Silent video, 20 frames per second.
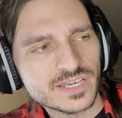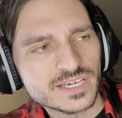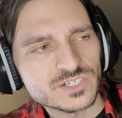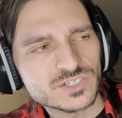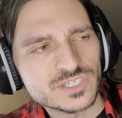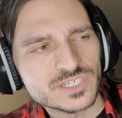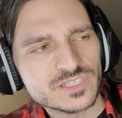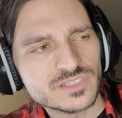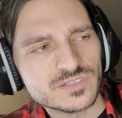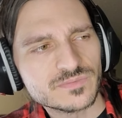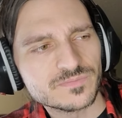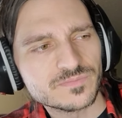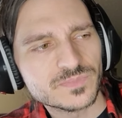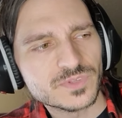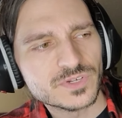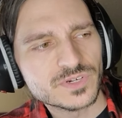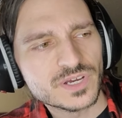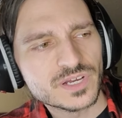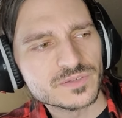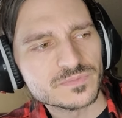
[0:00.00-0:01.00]
Actually,
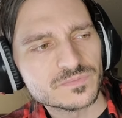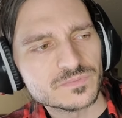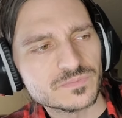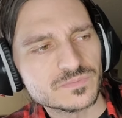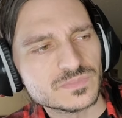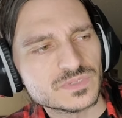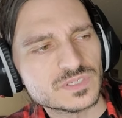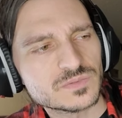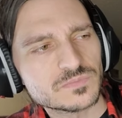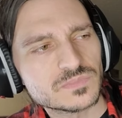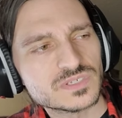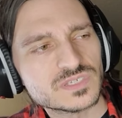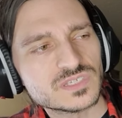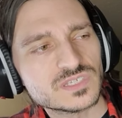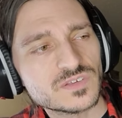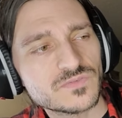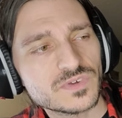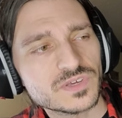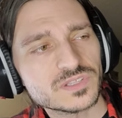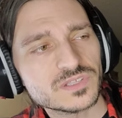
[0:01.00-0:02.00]
they're not
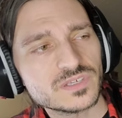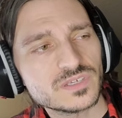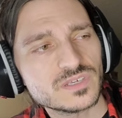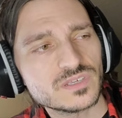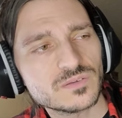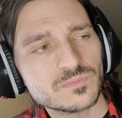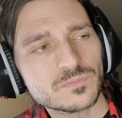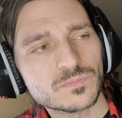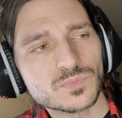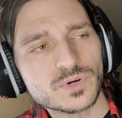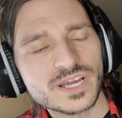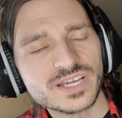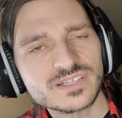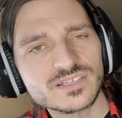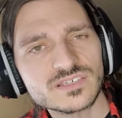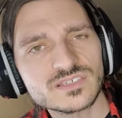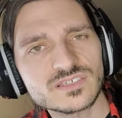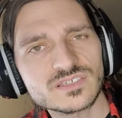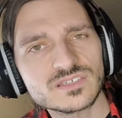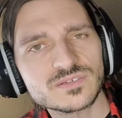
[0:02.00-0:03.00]
specifically
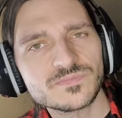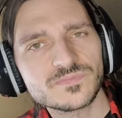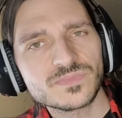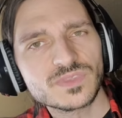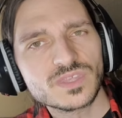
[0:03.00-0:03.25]
brightness.